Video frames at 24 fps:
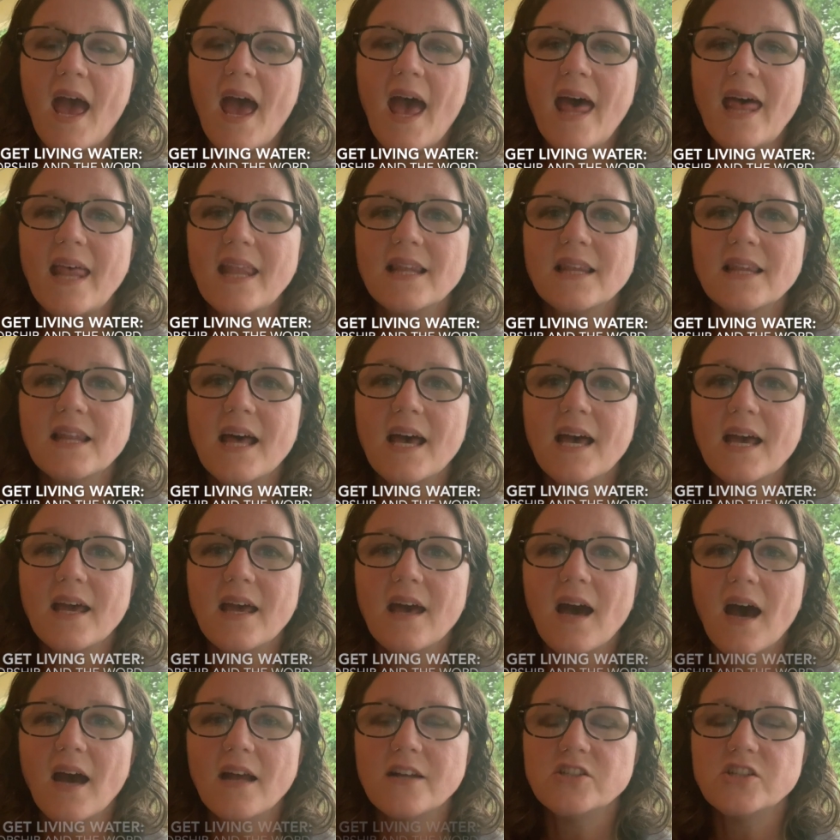and let
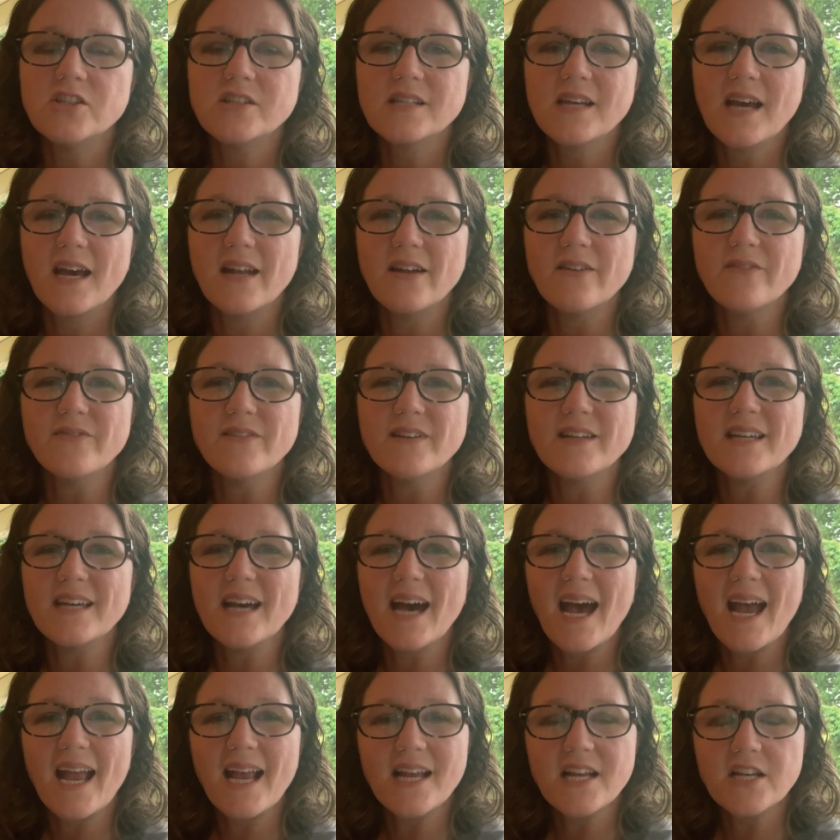God just kind of
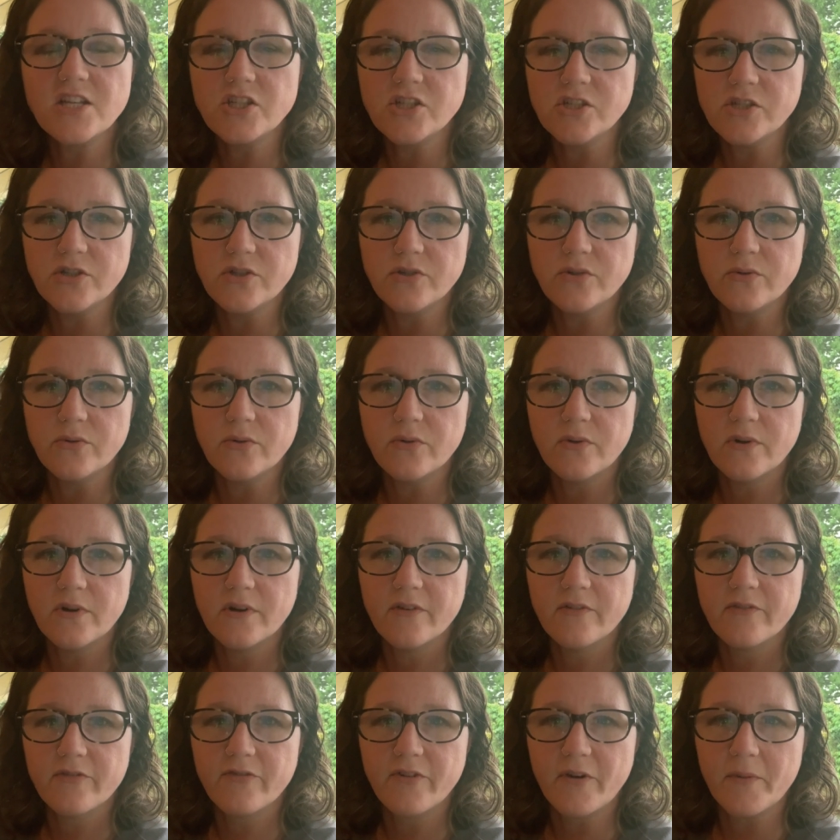guide you
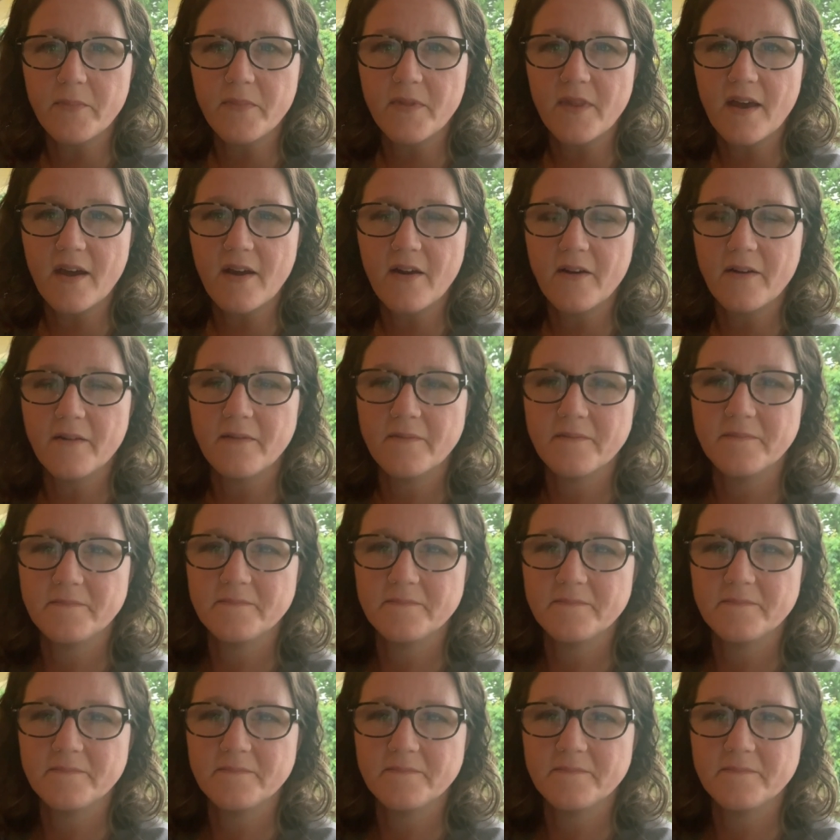from there.